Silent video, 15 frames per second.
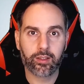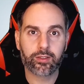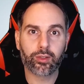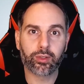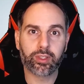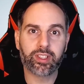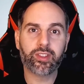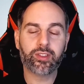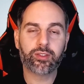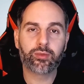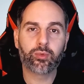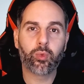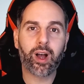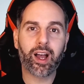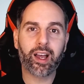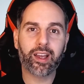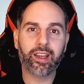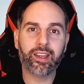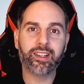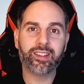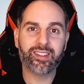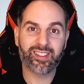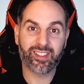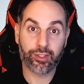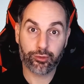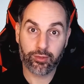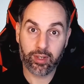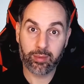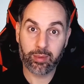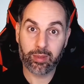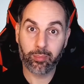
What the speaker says: So this is why it is extremely